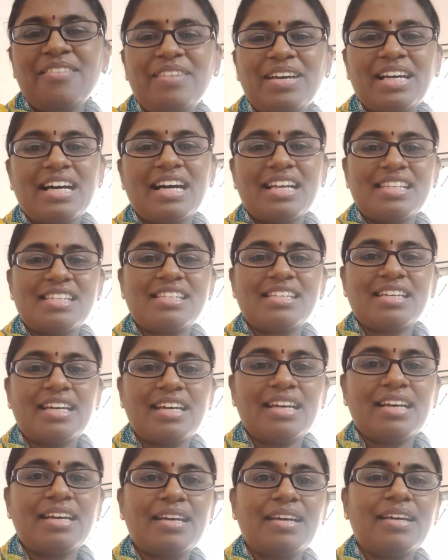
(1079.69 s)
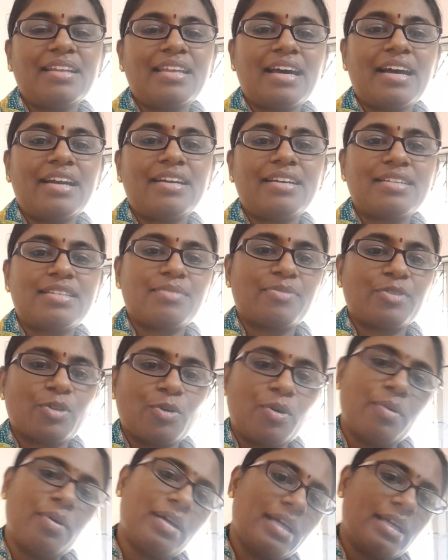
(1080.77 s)
We can't say that.
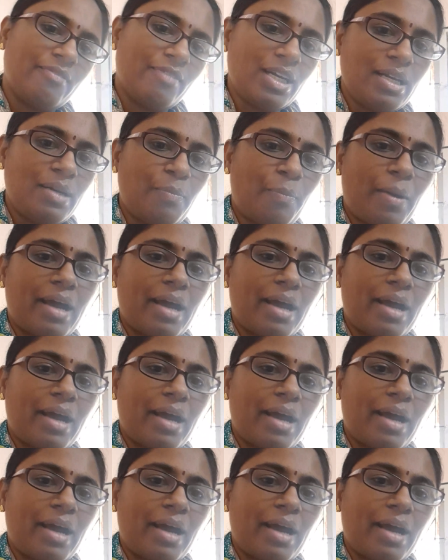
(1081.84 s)
So even in